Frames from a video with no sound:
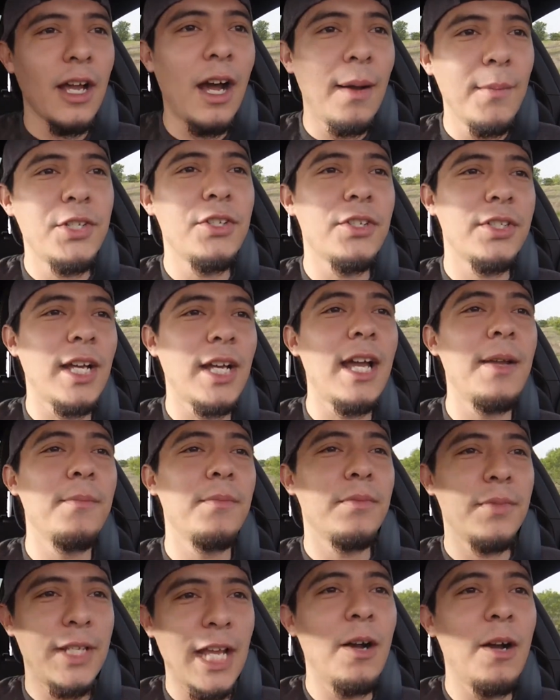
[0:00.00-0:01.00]
Comment your
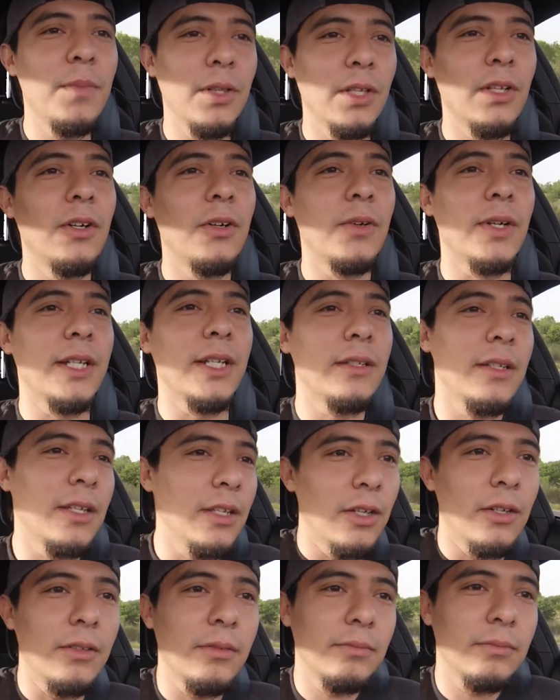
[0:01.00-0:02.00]
time down below,
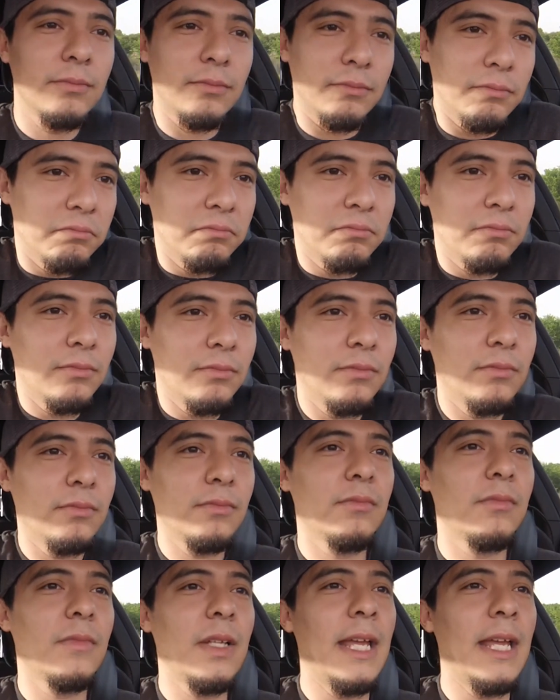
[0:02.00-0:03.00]
and you
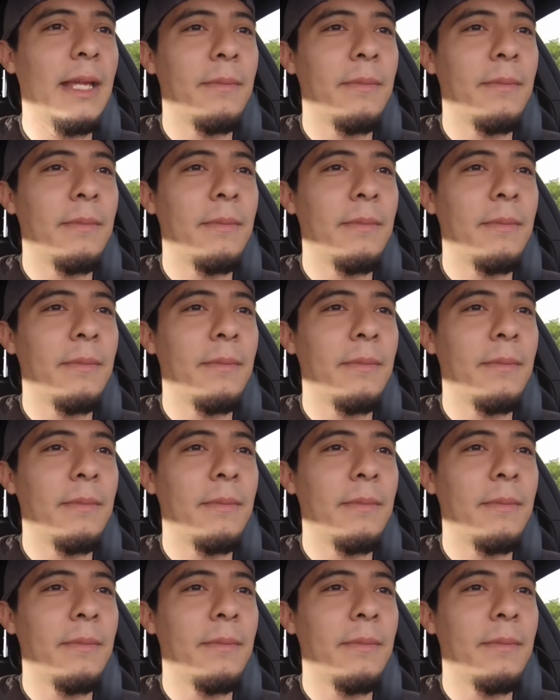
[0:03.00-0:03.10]
know,